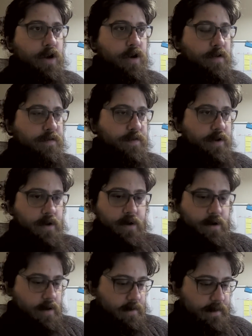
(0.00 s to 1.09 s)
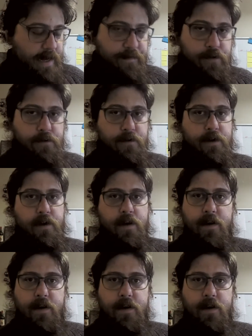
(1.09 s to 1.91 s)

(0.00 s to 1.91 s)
of level,